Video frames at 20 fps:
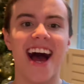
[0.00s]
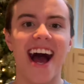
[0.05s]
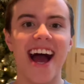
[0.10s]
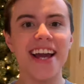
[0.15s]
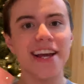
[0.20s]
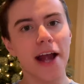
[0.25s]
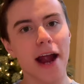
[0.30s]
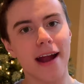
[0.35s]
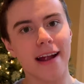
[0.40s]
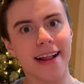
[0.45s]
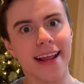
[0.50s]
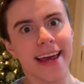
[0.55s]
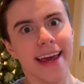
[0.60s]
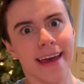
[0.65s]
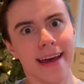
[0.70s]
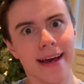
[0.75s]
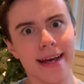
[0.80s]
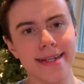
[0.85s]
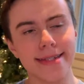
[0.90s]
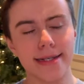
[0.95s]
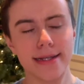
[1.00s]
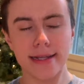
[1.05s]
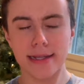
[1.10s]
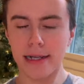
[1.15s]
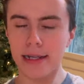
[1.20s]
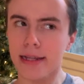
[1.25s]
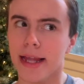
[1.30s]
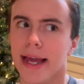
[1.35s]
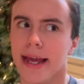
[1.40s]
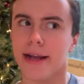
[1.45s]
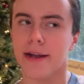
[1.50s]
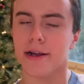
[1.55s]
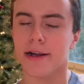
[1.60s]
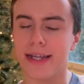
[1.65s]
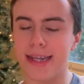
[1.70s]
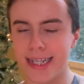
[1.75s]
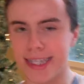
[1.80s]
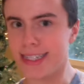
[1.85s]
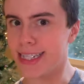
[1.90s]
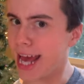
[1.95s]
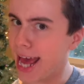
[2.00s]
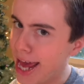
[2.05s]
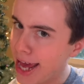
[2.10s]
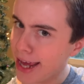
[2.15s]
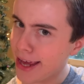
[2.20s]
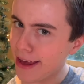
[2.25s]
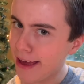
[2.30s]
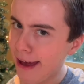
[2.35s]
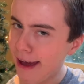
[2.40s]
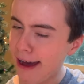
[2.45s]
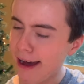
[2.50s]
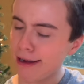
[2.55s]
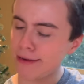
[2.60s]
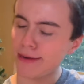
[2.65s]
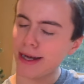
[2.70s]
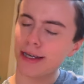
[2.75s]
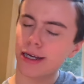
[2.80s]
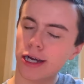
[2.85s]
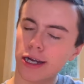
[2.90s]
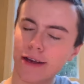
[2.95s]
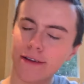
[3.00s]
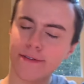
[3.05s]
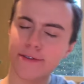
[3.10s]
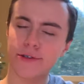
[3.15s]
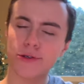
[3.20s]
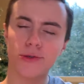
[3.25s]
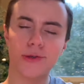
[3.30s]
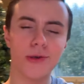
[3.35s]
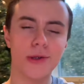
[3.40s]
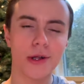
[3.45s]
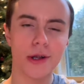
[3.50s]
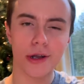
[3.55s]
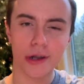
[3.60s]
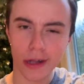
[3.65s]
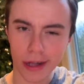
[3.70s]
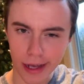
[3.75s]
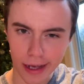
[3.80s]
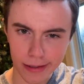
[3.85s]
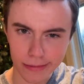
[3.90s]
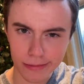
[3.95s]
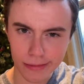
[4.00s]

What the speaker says: Hi, Carly. It's a little later in the day. I got off school early.